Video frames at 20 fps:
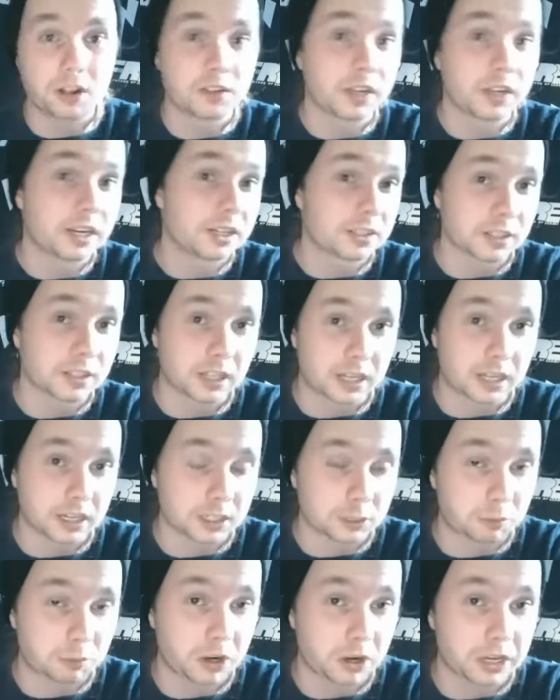and then it's like a
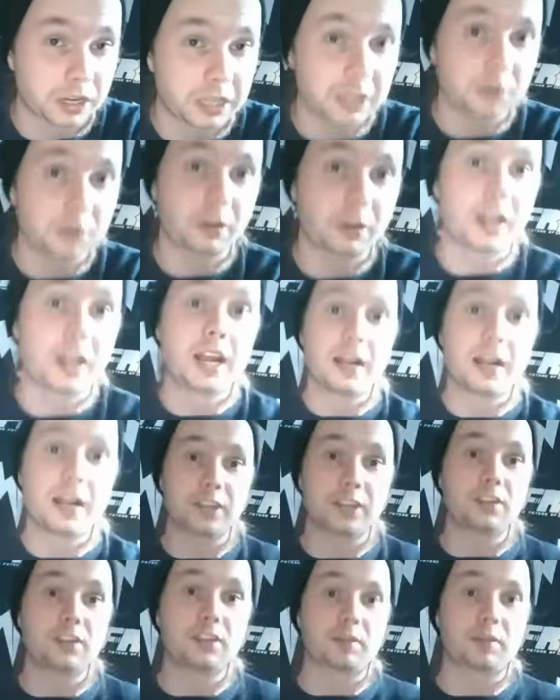small gig, and
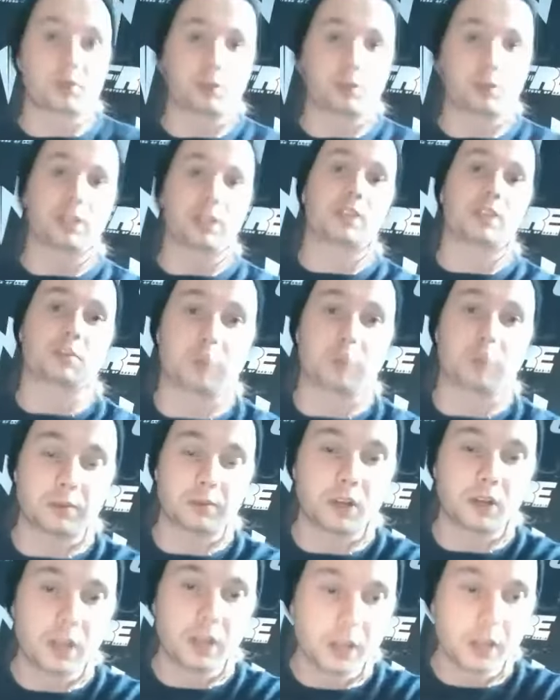then you have 3,000 people.